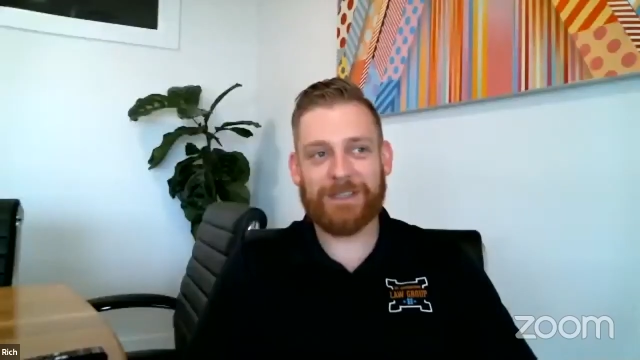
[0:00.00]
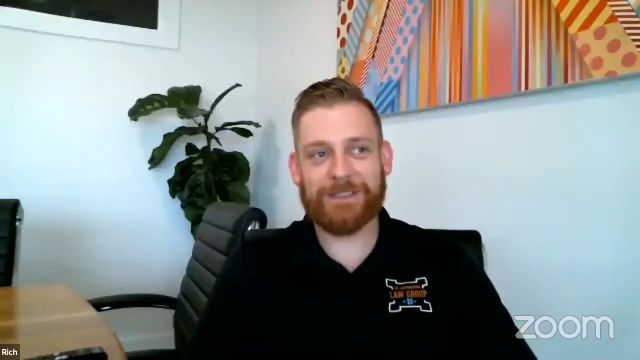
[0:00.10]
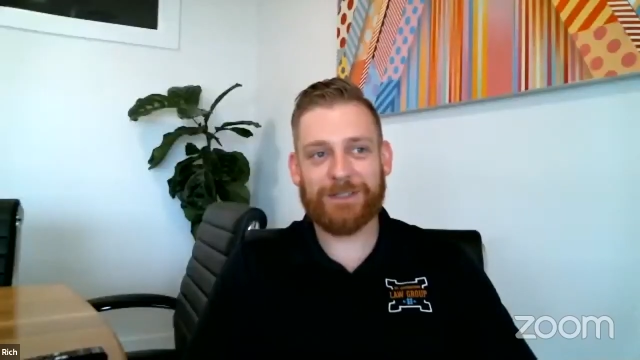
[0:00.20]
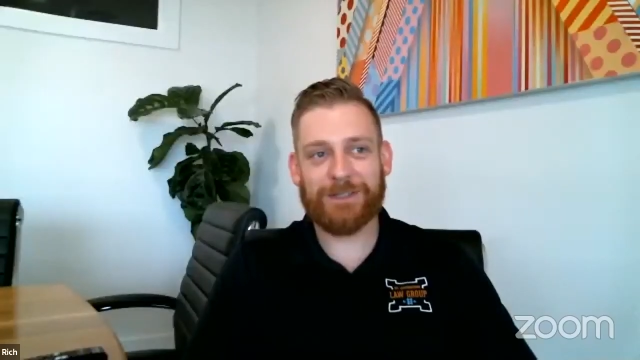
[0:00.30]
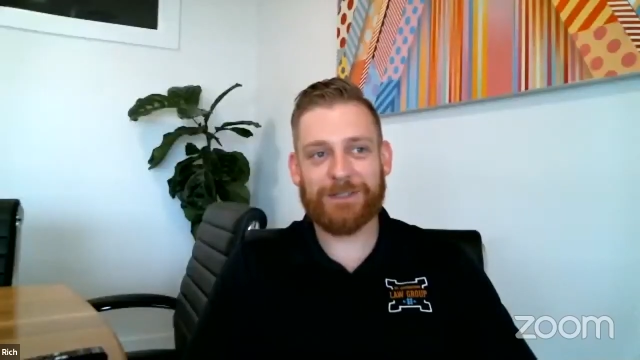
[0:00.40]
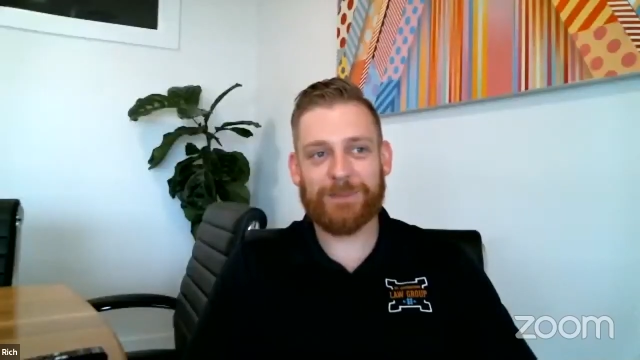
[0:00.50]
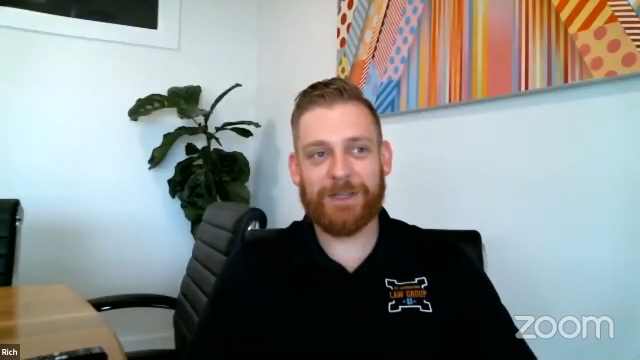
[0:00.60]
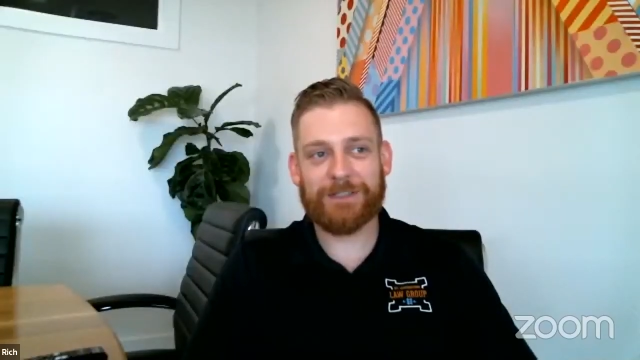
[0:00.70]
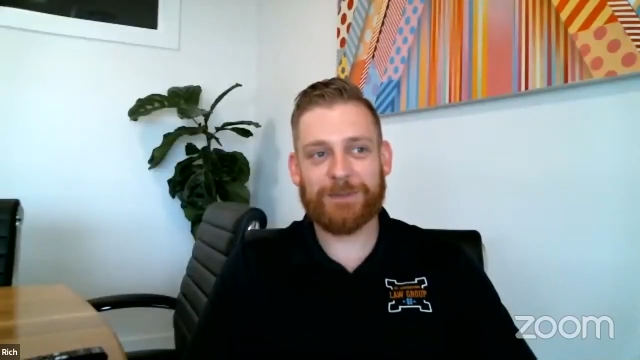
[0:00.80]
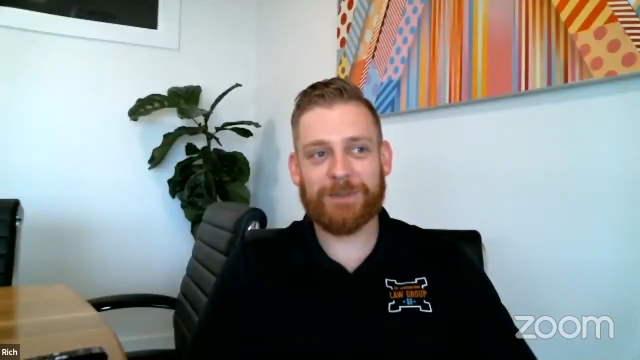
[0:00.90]
So those are
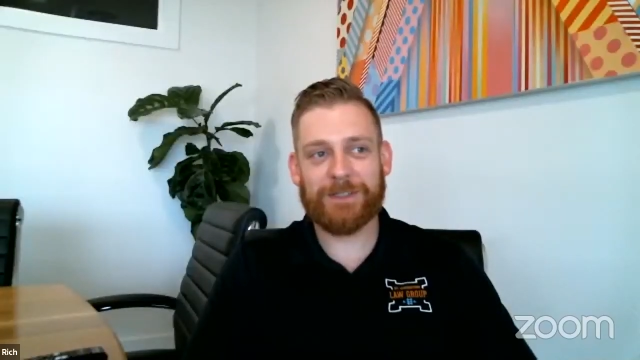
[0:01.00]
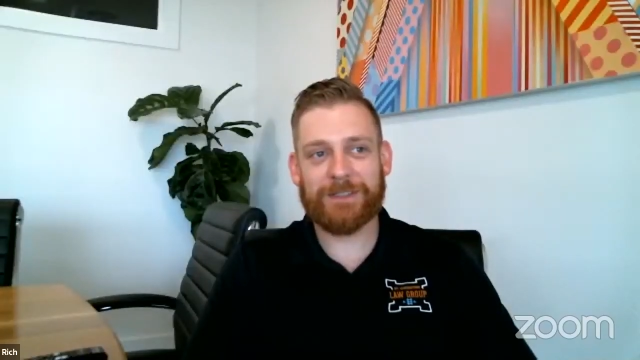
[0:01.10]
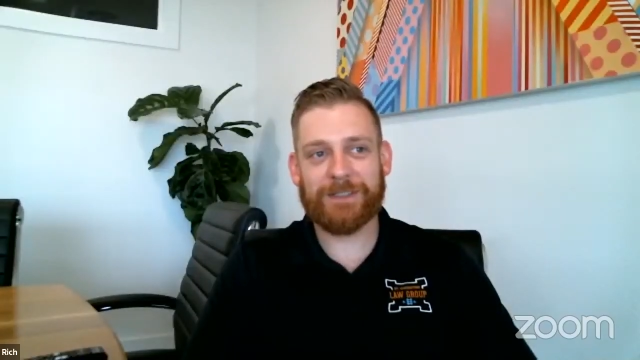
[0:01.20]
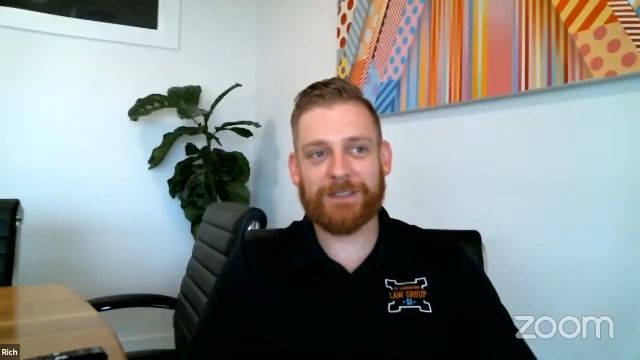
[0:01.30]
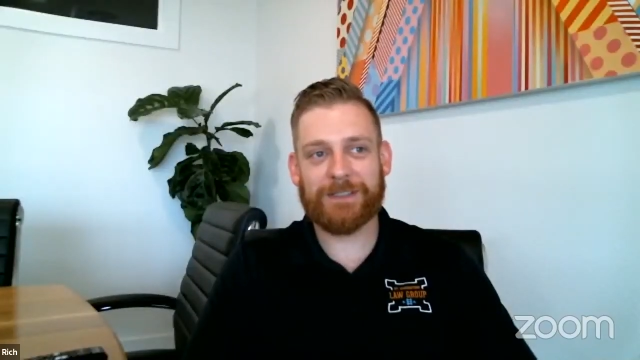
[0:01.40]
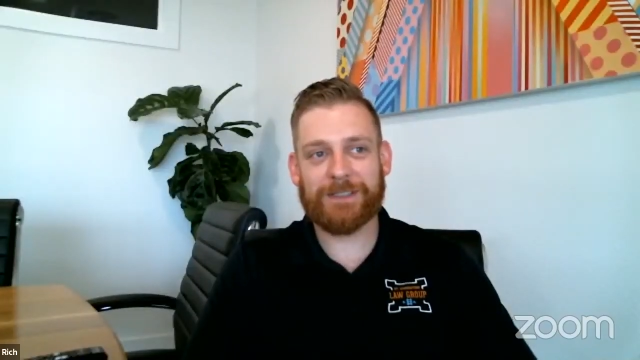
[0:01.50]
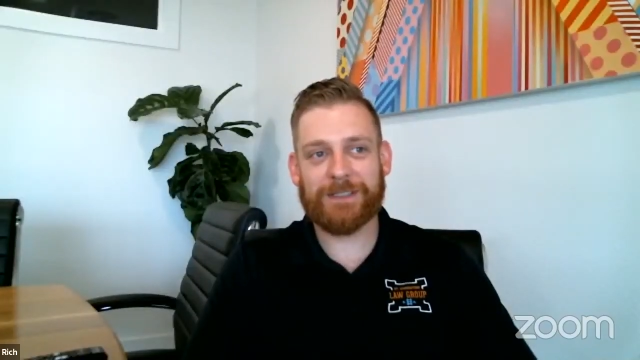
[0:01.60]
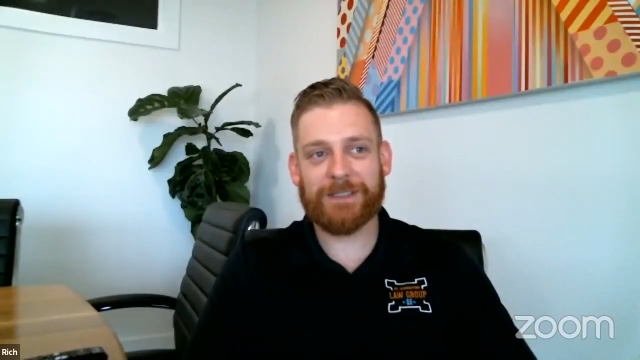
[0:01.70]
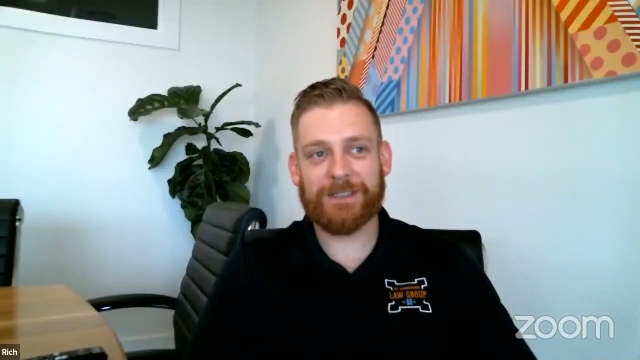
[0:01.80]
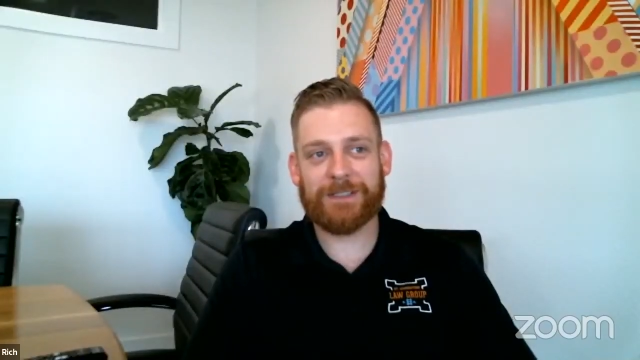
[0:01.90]
my two big things
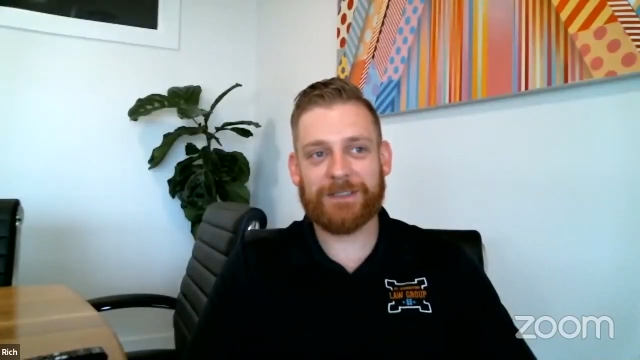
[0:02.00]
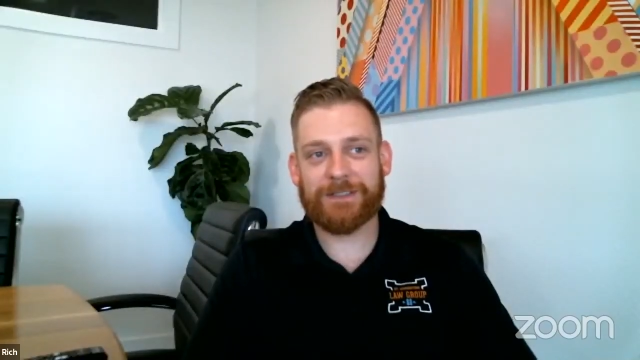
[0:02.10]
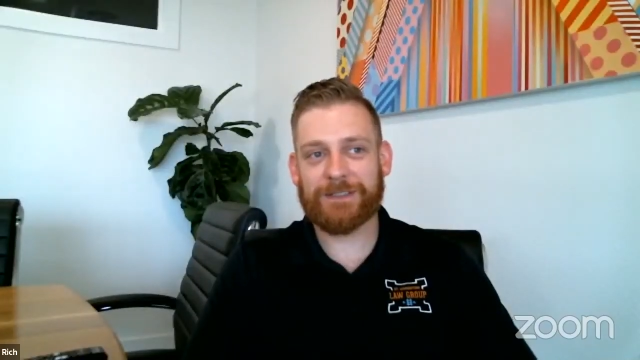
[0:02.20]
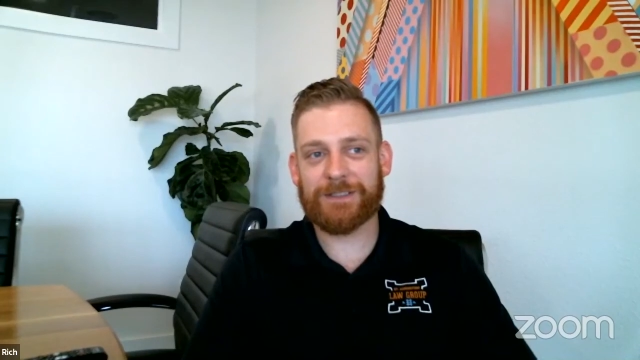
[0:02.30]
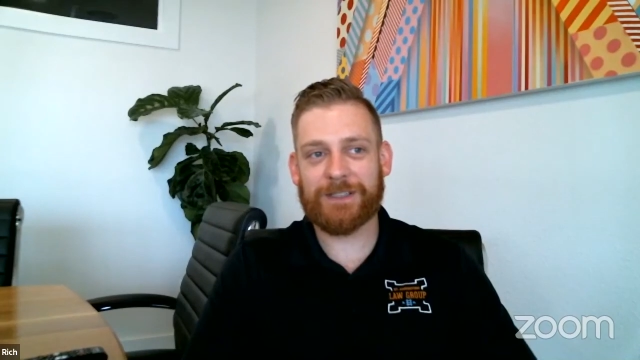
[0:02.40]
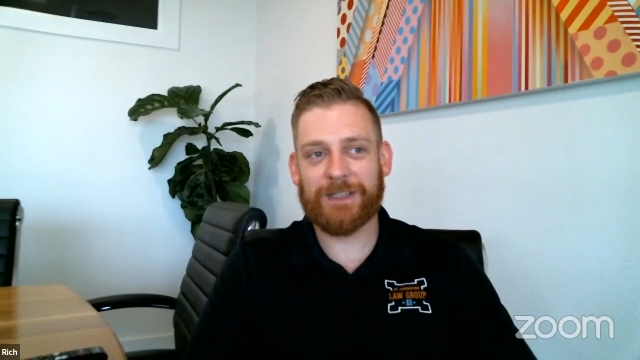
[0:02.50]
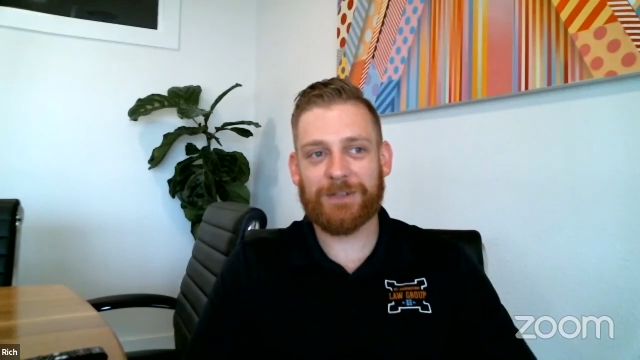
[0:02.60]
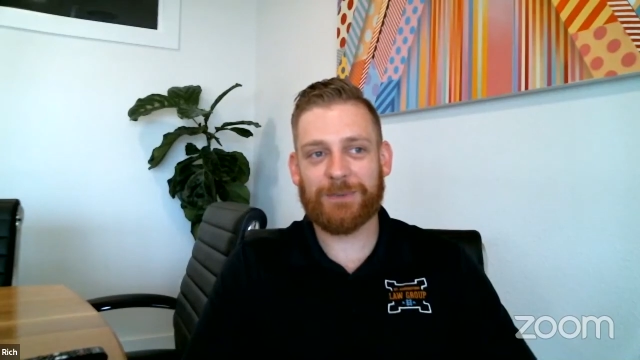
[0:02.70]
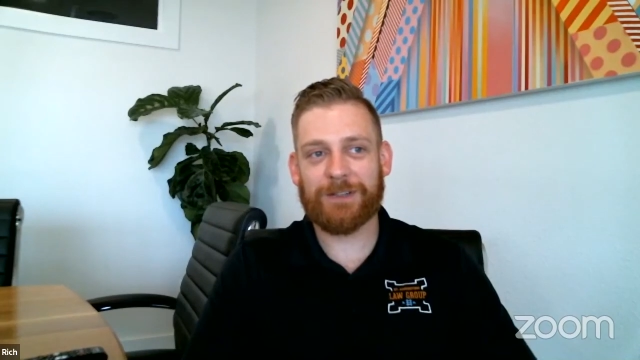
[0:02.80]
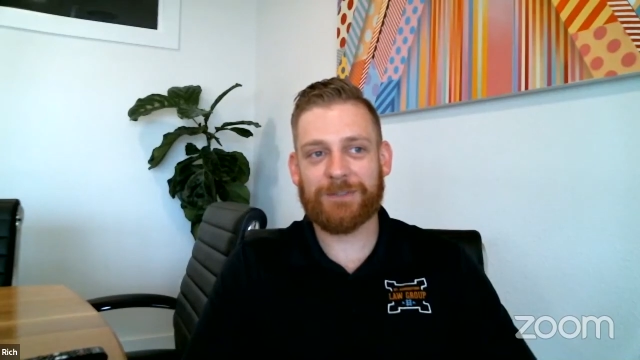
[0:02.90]
to take
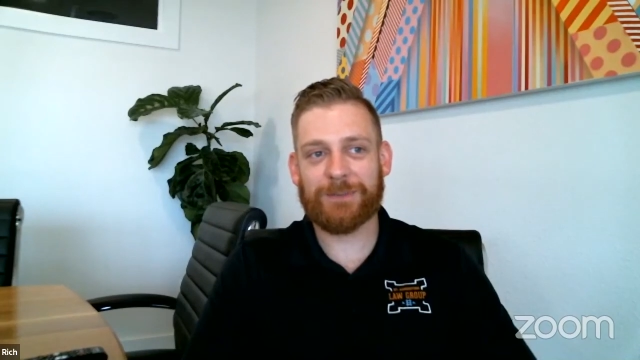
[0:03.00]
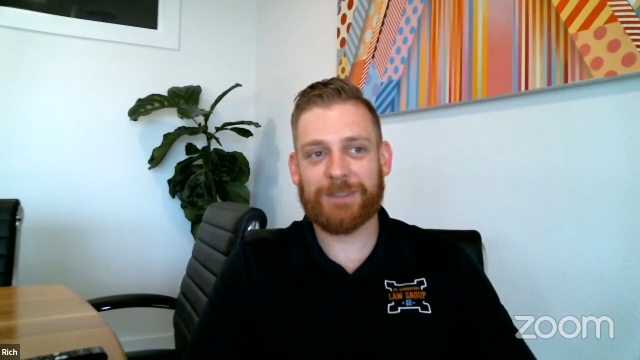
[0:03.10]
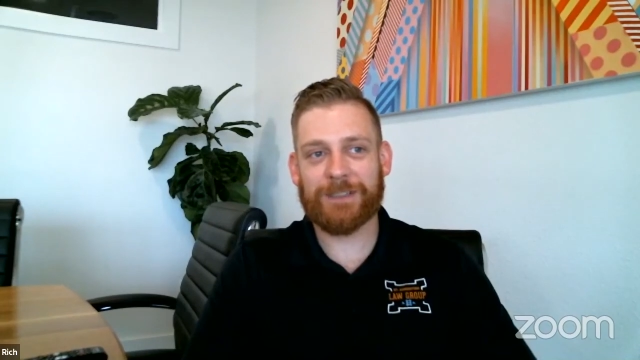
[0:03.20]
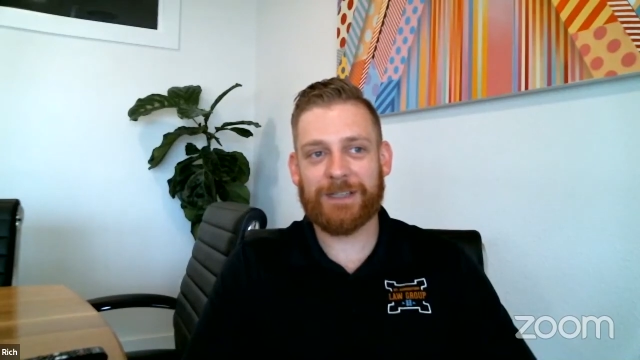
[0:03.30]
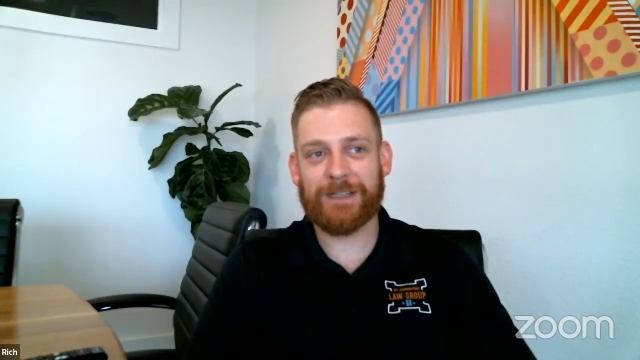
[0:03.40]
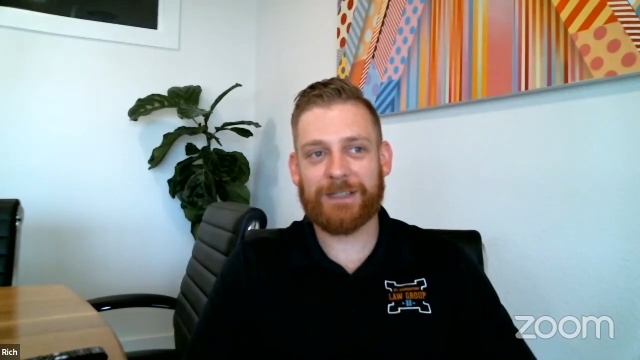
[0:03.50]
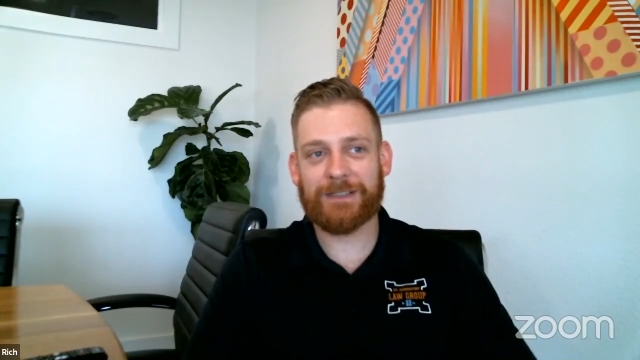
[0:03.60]
away from today.